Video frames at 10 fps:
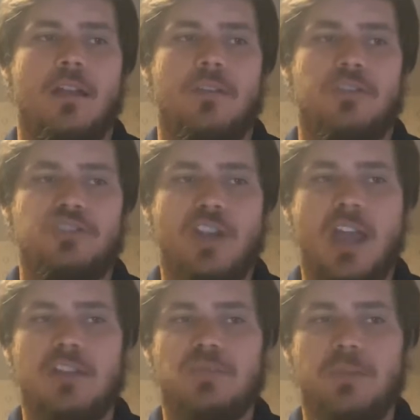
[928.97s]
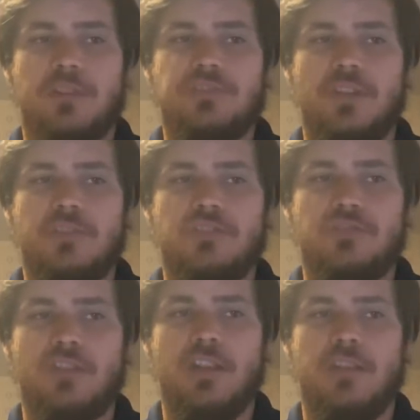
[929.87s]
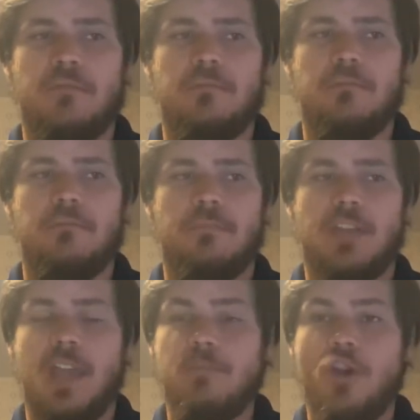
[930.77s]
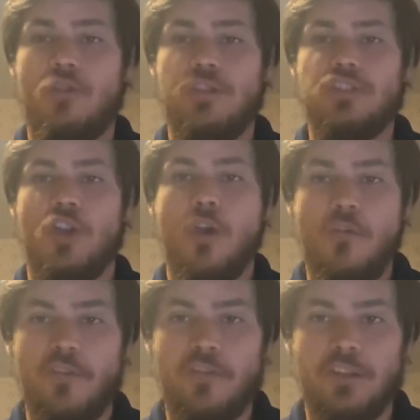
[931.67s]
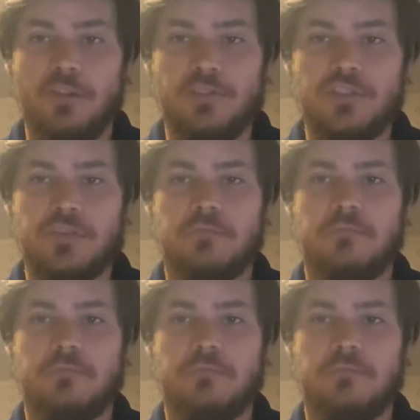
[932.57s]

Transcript: The shacks built on the street became known as Hoovervilles.